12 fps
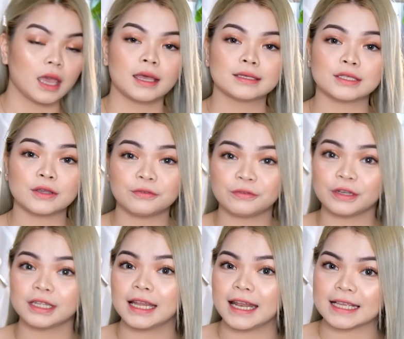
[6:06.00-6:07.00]
So,
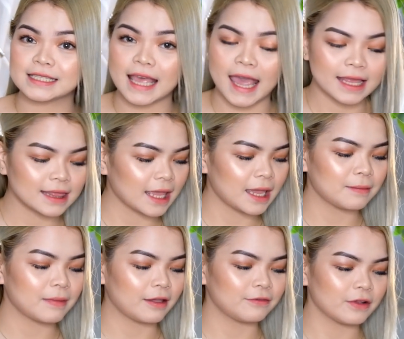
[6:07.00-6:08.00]
for the next
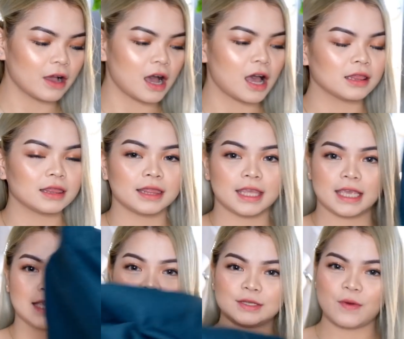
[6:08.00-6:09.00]
item, I've got
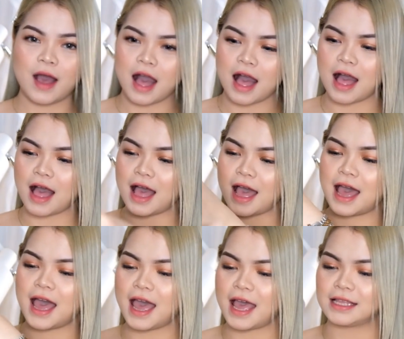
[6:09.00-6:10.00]
this
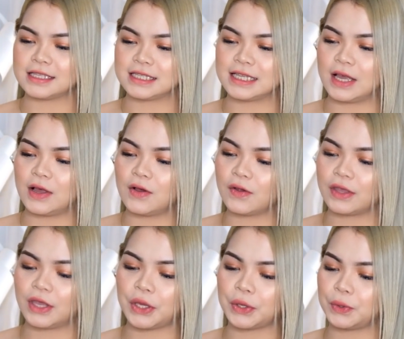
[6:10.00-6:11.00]
one. So
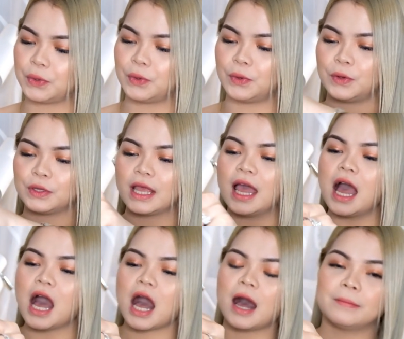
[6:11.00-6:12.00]
cute.
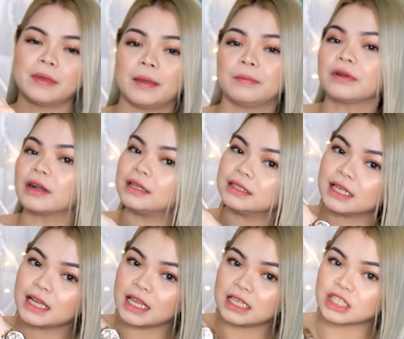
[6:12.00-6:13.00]
Emerald green